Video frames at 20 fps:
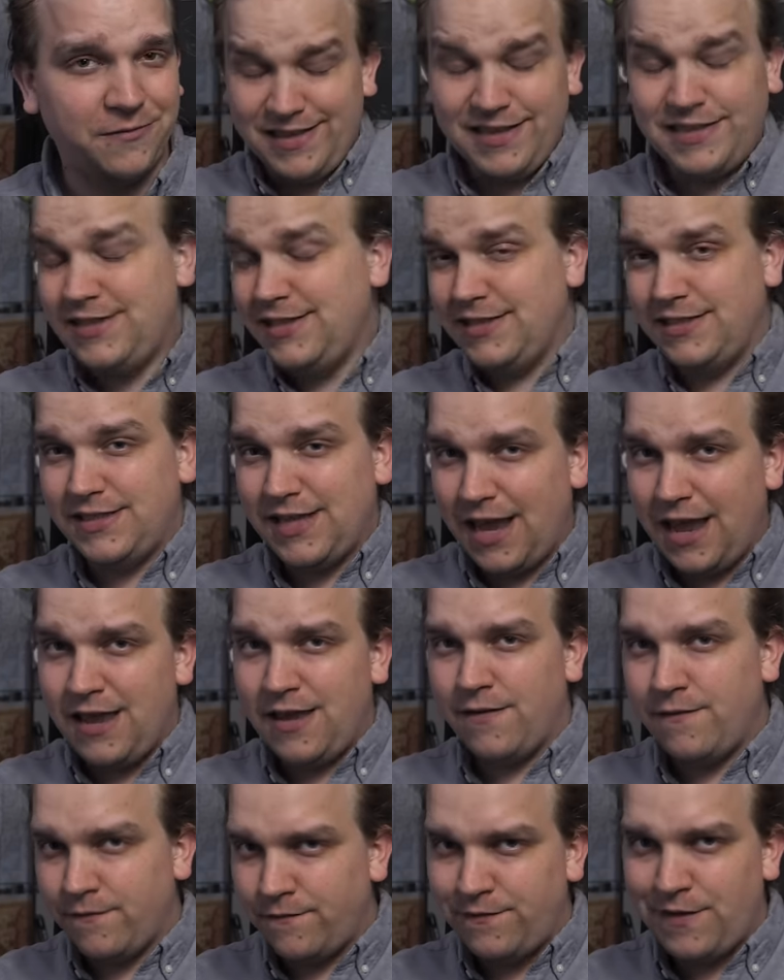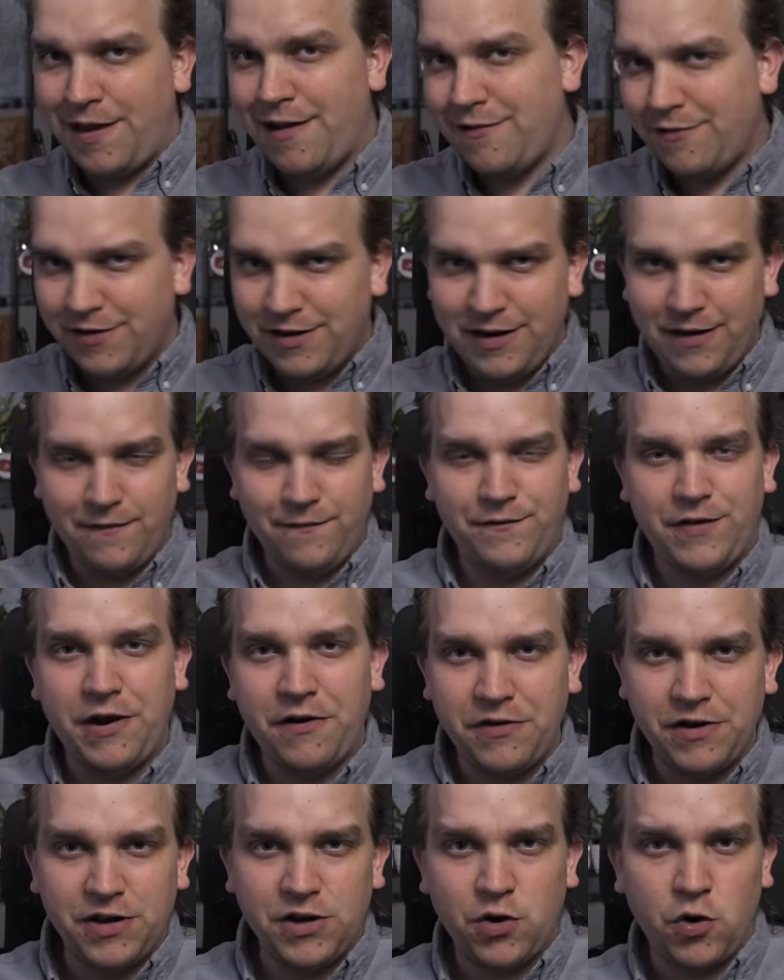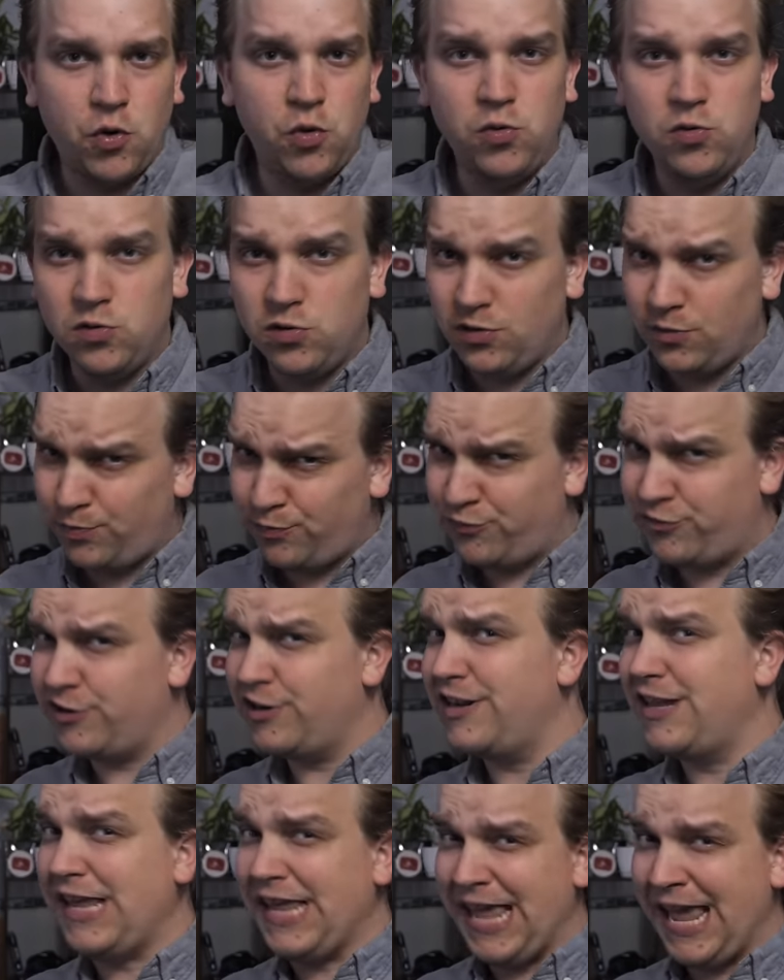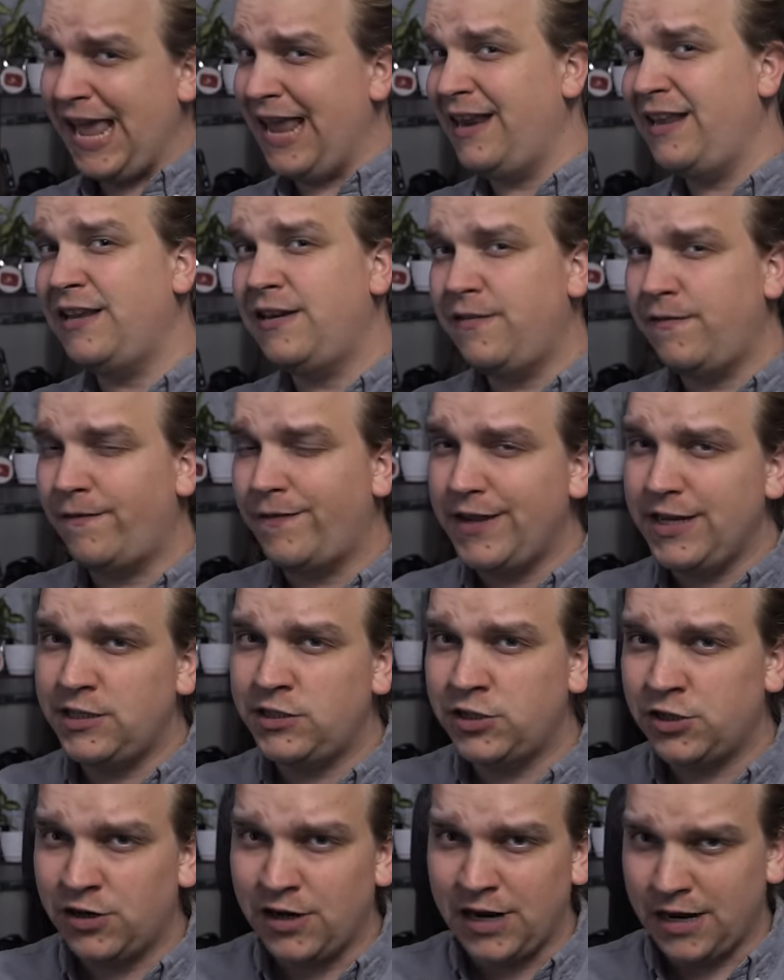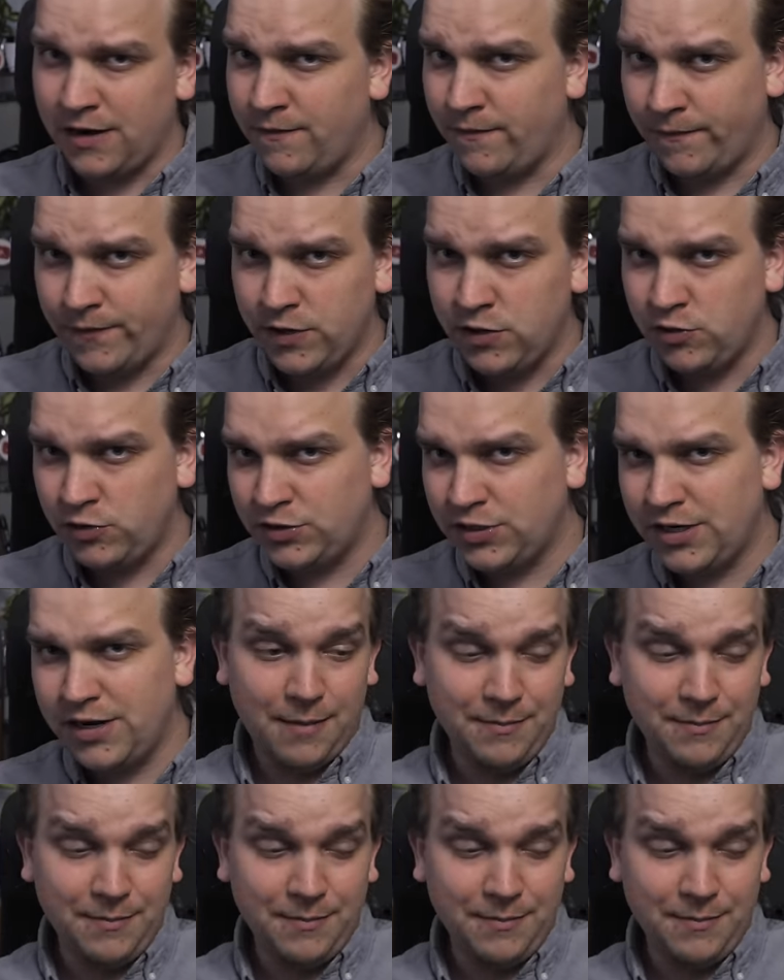This is a very, very cool, pretty hidden feature in Fusion.